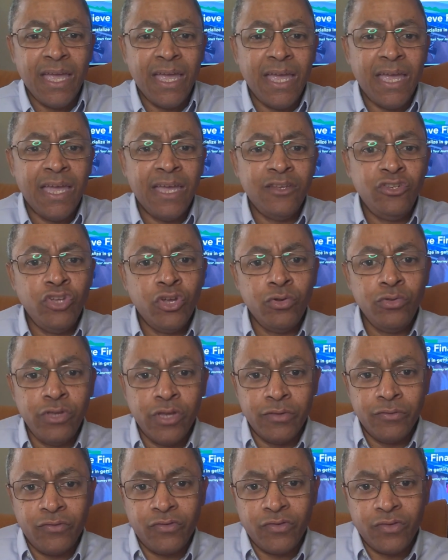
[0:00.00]
And
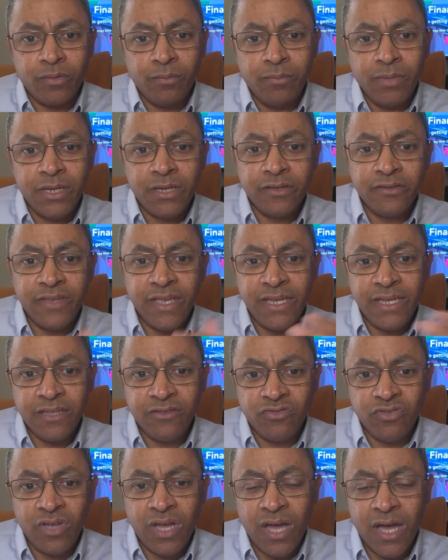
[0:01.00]
unions, because they
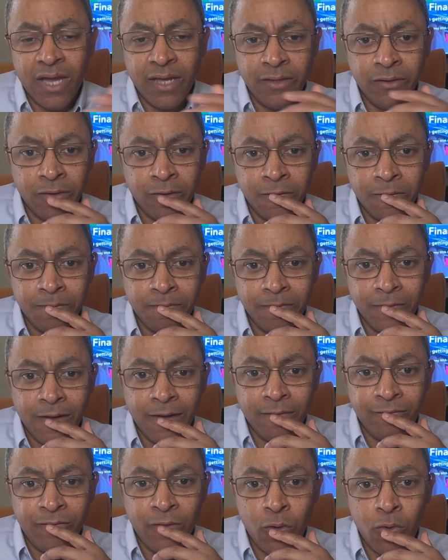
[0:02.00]
get to hire
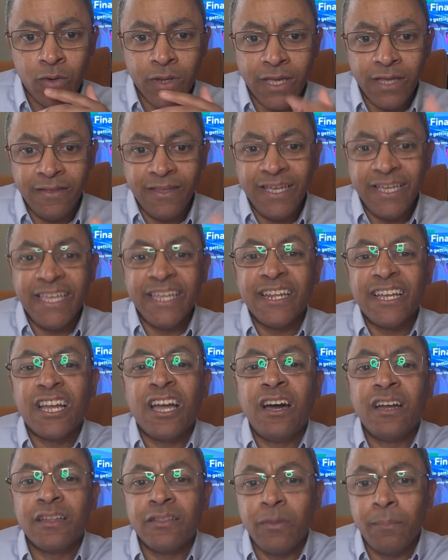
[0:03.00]
folk and then get a
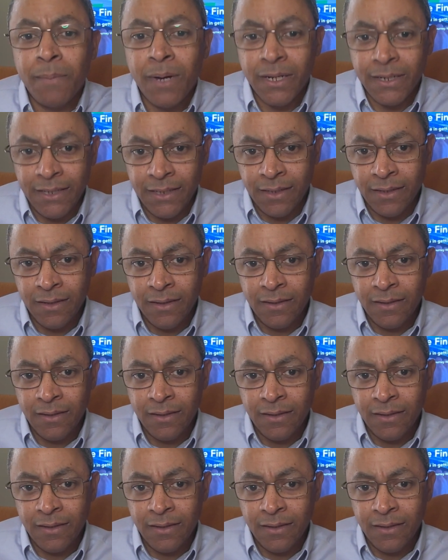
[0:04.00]
cut of the money